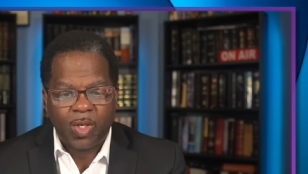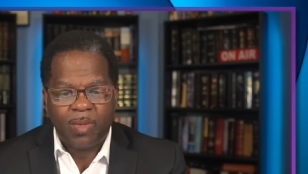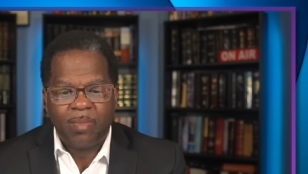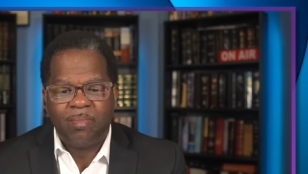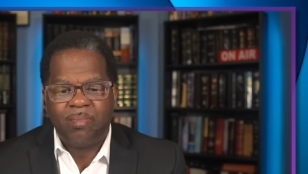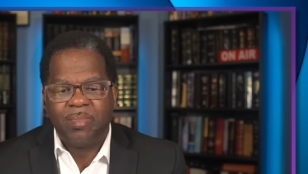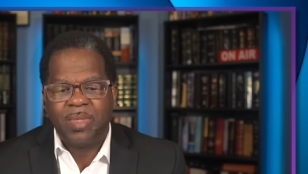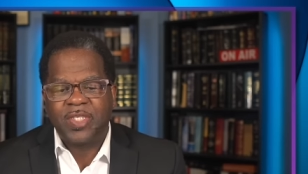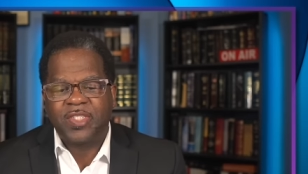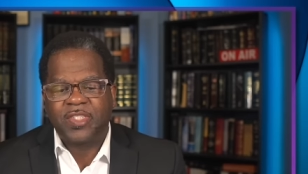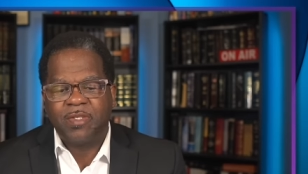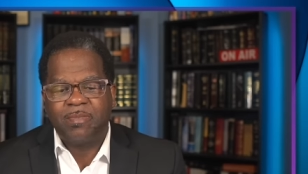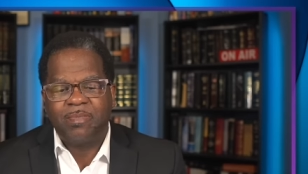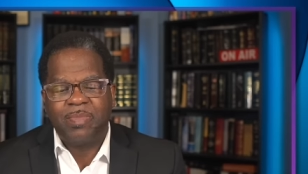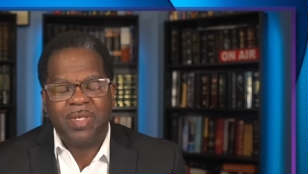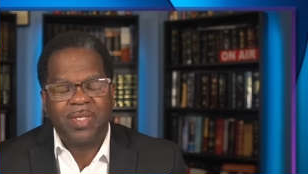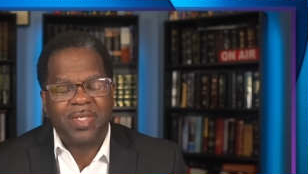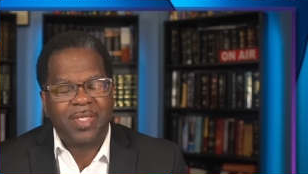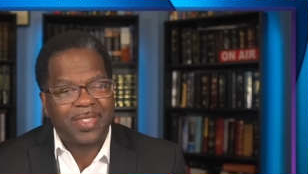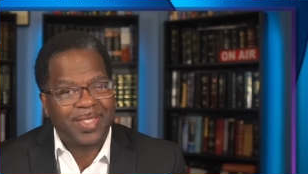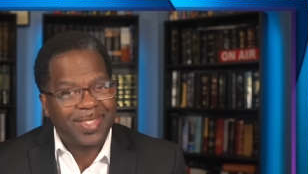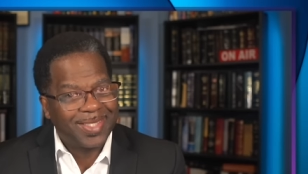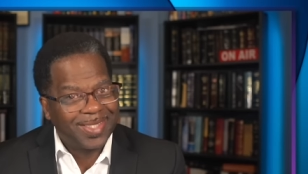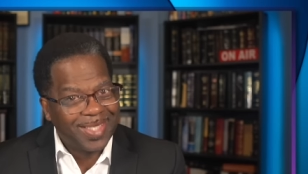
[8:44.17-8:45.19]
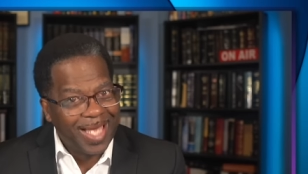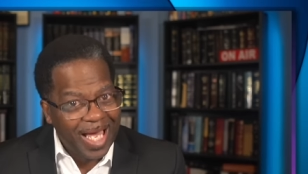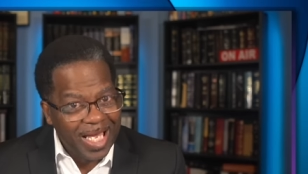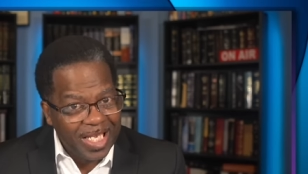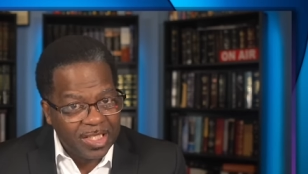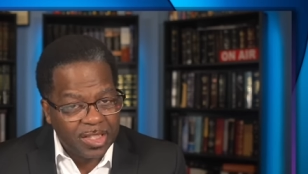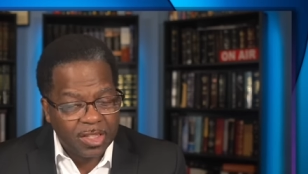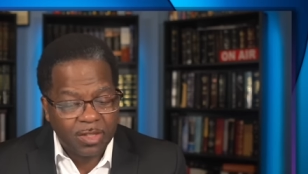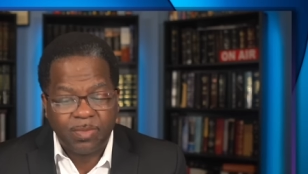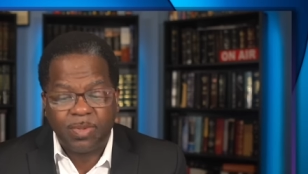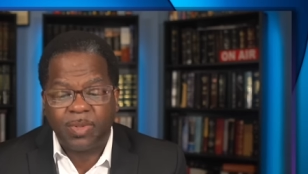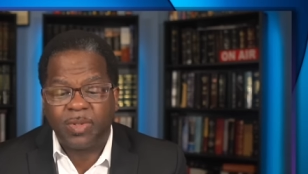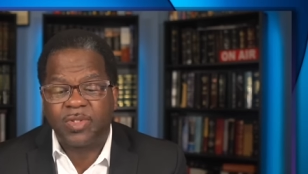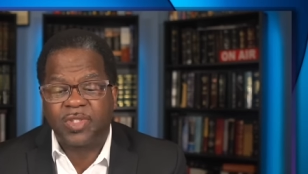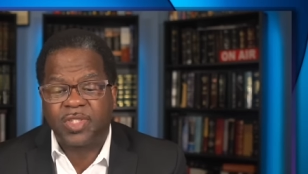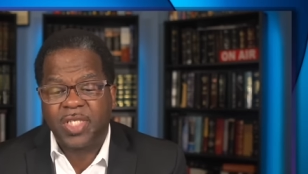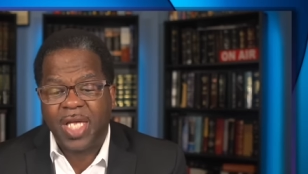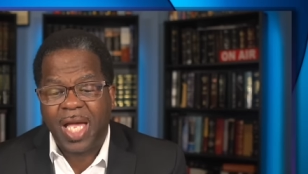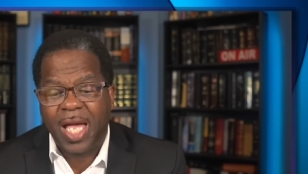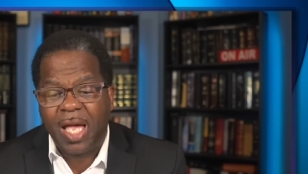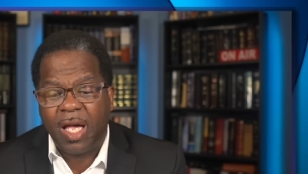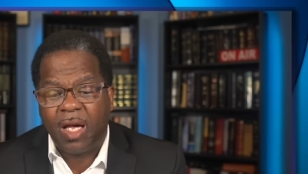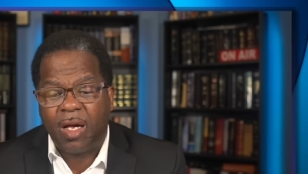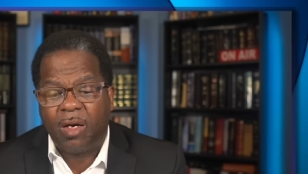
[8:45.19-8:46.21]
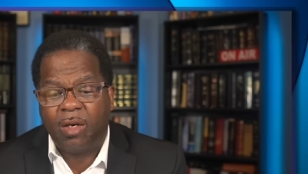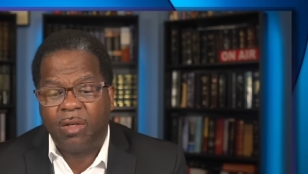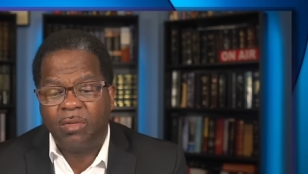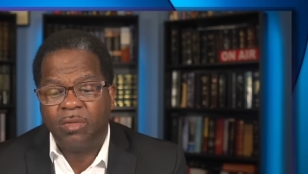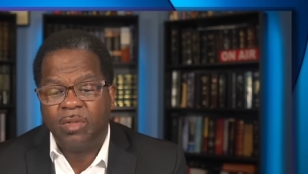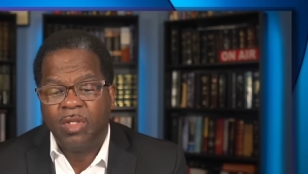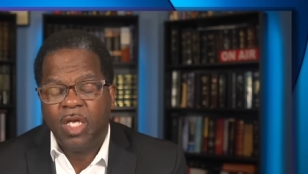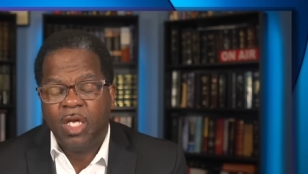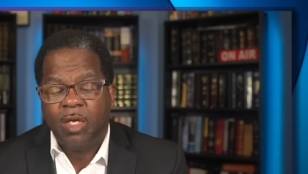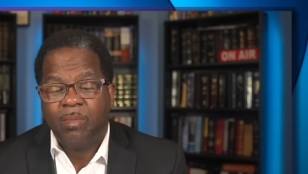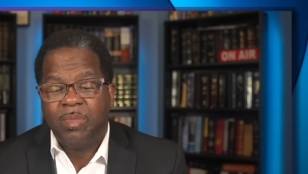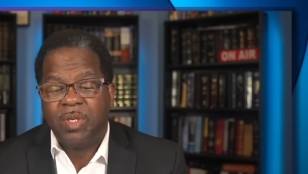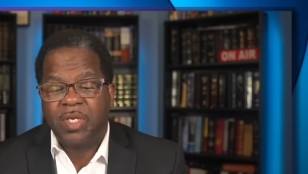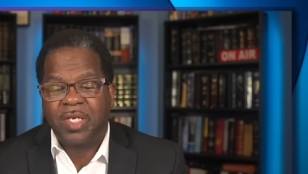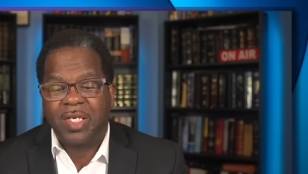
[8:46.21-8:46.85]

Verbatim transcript: So it must have been a sizable town,